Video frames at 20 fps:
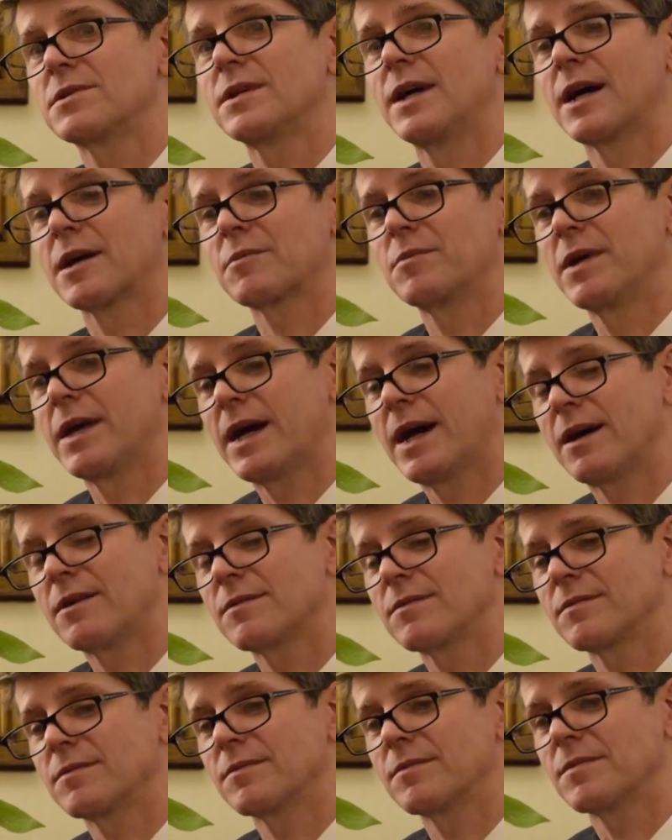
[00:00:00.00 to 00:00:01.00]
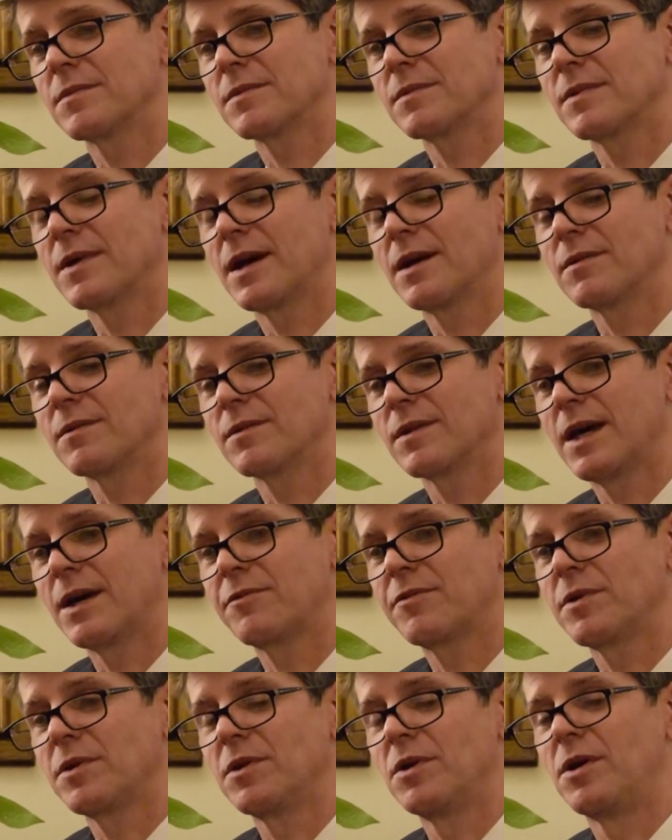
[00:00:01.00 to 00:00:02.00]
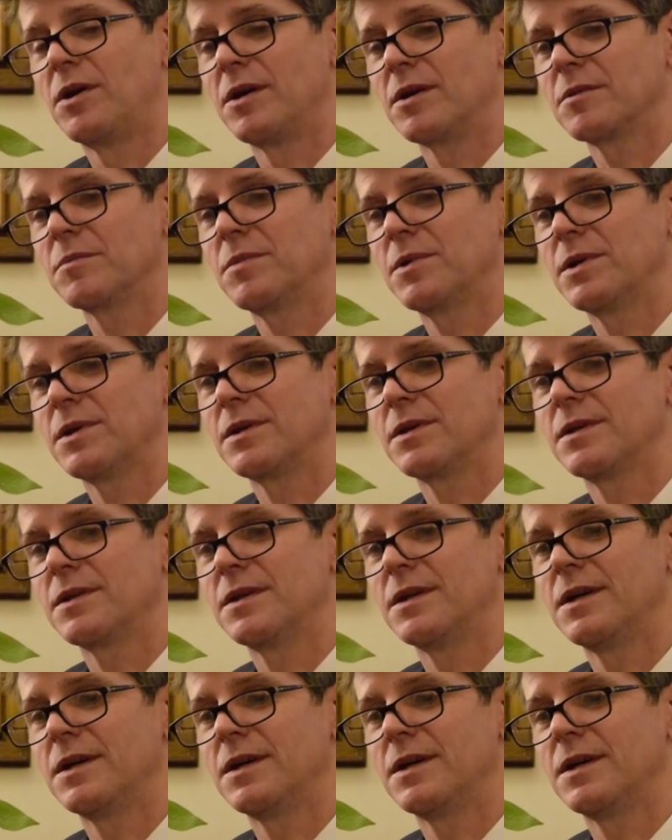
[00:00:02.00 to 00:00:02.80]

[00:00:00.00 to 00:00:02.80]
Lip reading: knocked me out, not for long, but